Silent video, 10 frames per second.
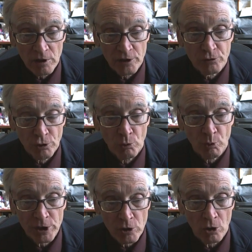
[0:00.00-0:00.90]
until
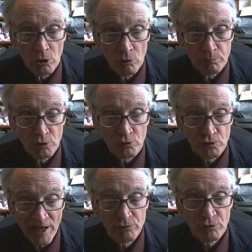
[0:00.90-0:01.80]
we know
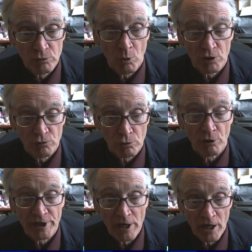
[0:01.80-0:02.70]
precisely what is
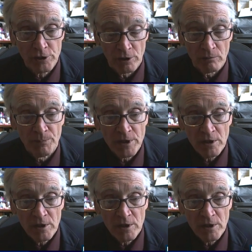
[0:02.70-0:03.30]
going on here.